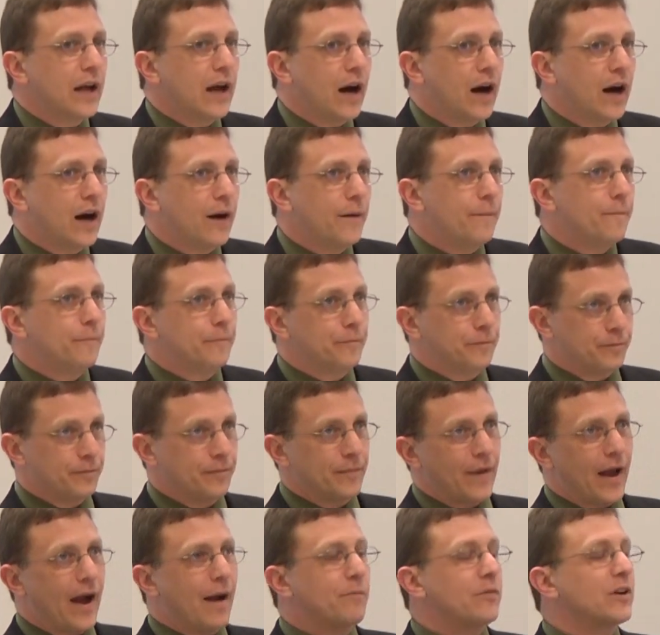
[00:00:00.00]
um,
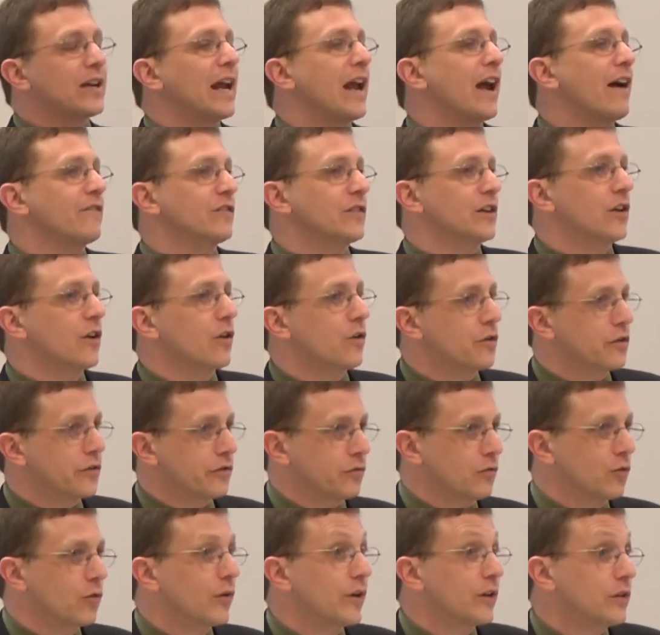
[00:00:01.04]
I'm going to have to go
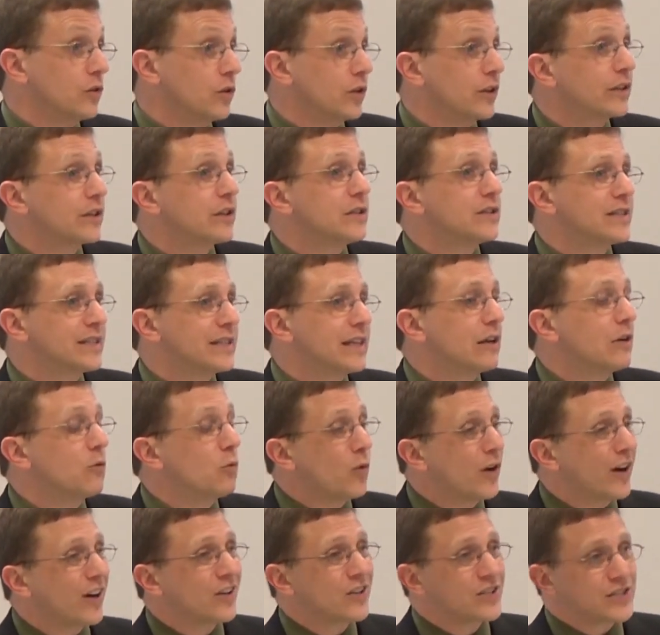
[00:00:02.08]
through and look to see
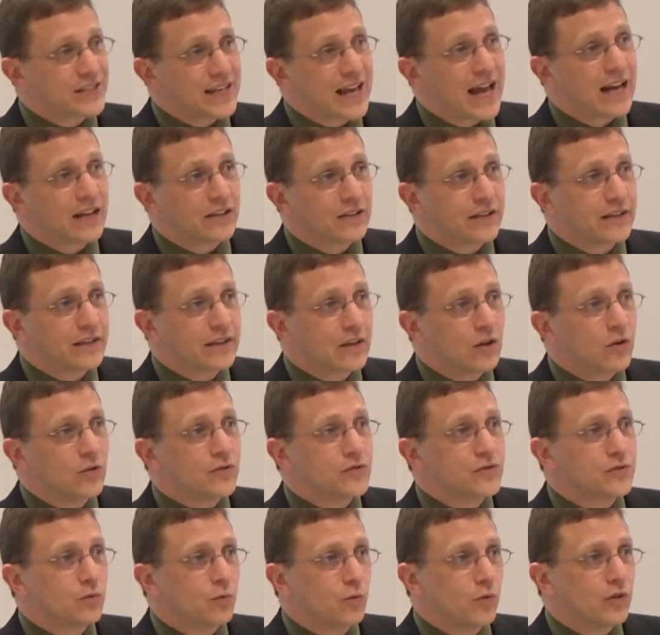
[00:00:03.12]
where exactly
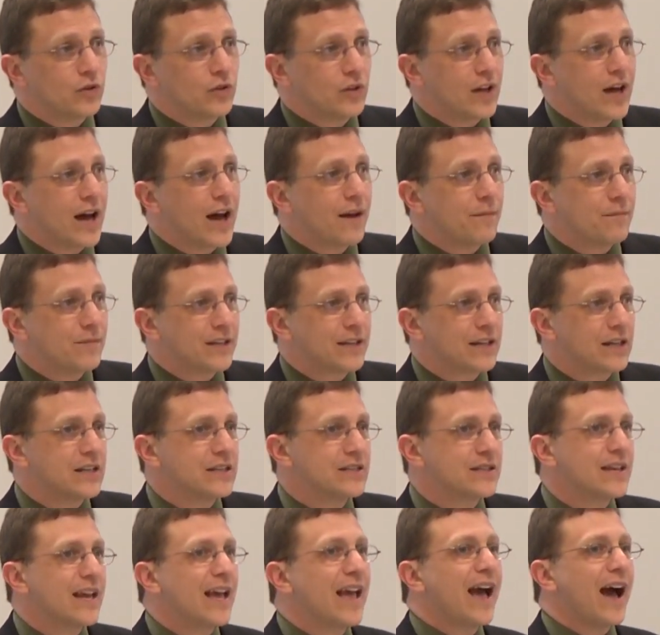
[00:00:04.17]
those will lie
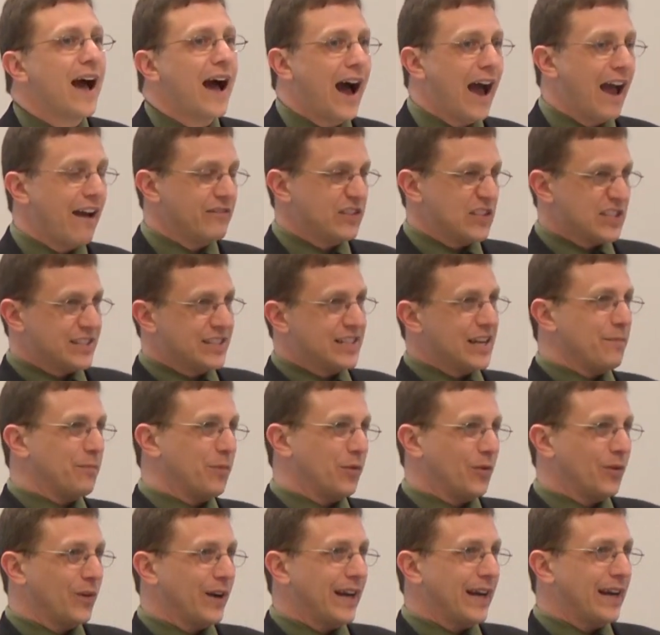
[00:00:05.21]
because I have to
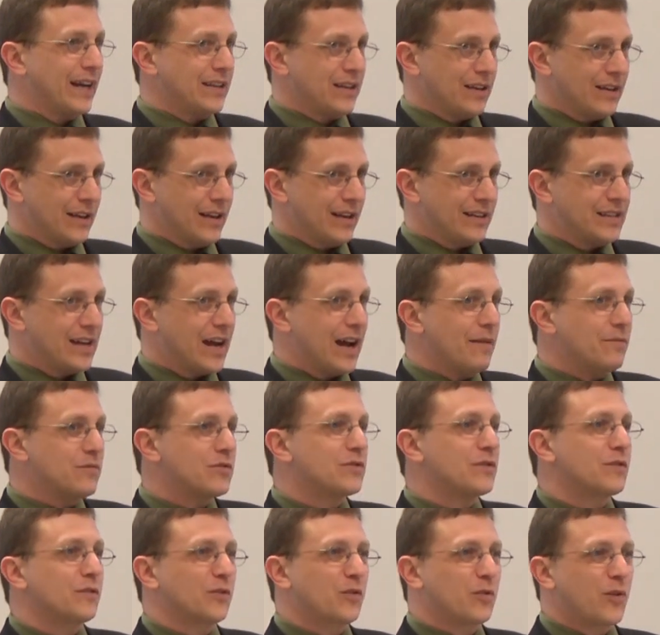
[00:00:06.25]
separate at
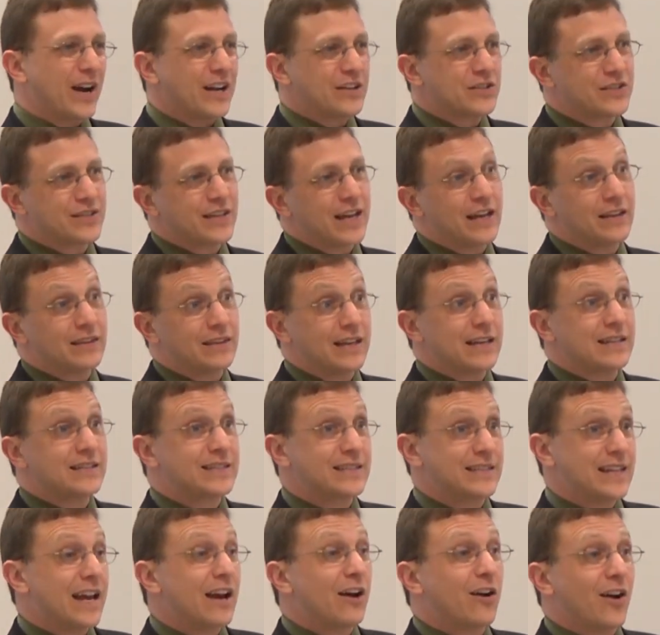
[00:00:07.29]
times crashes that they
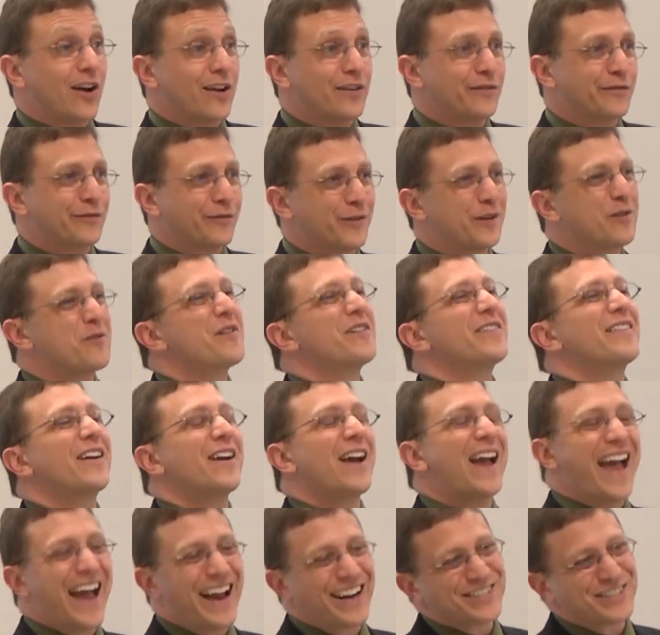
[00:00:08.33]
say are on a freeway,
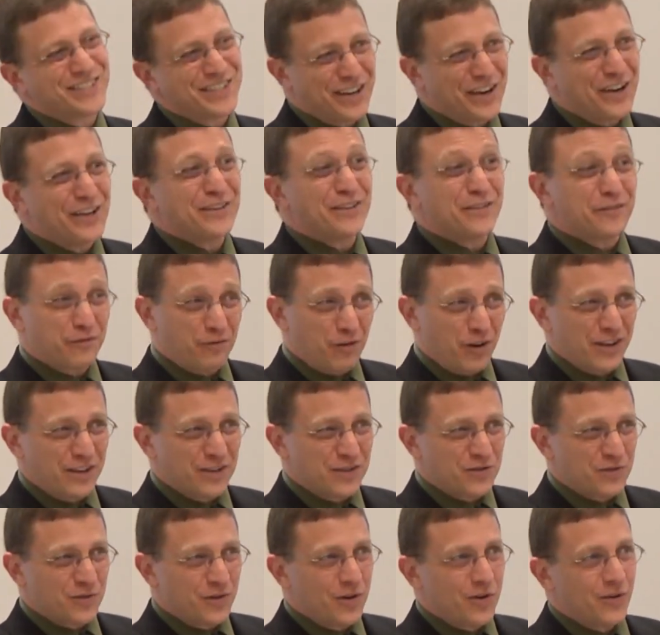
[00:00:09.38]
they're actually on the
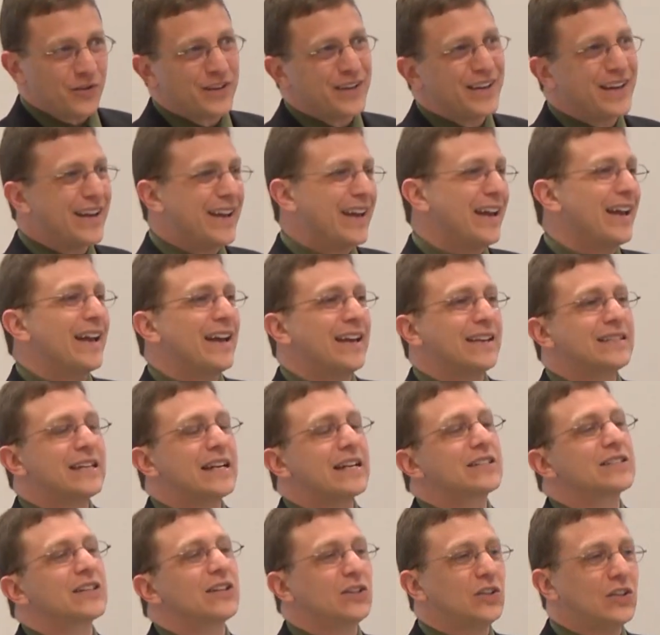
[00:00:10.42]
frontage road. It
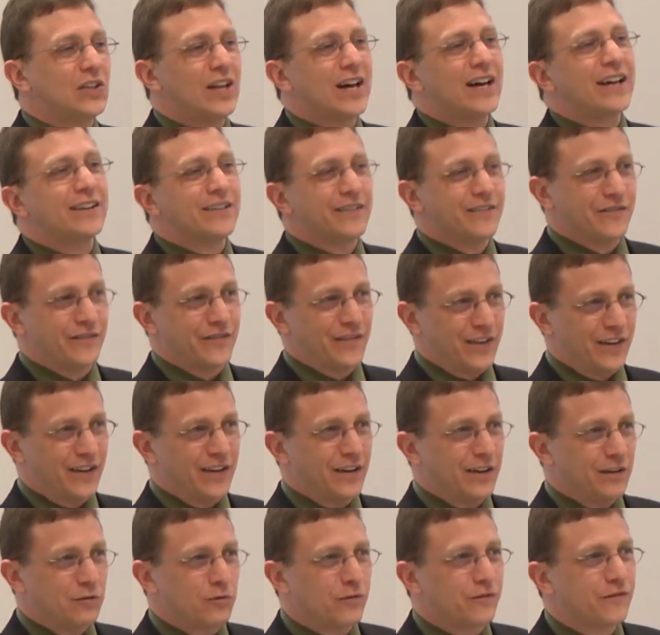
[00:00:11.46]
takes a lot of
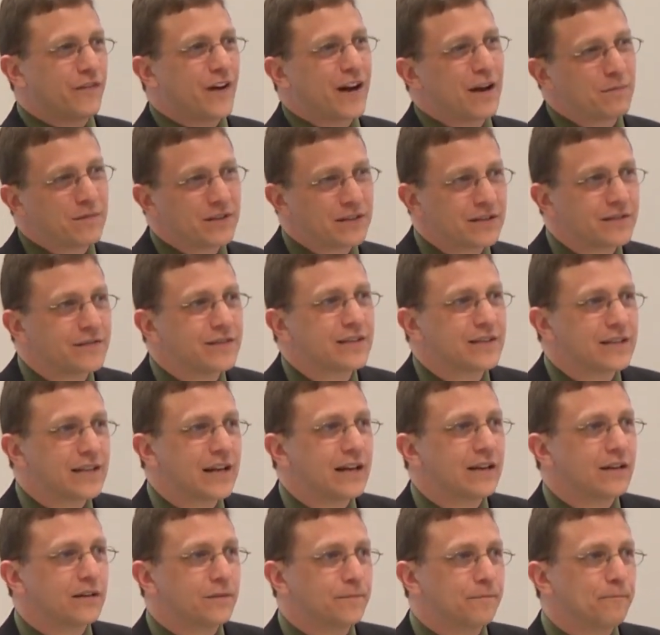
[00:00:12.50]
uh, refinement of the
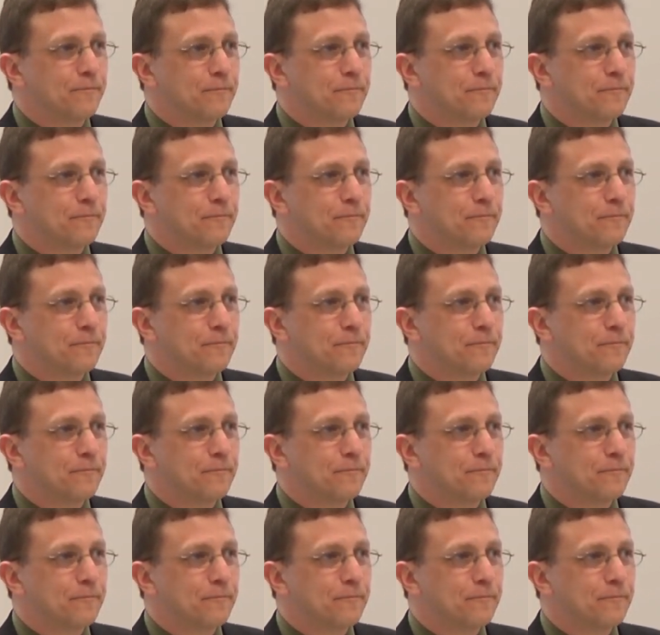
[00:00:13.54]
data.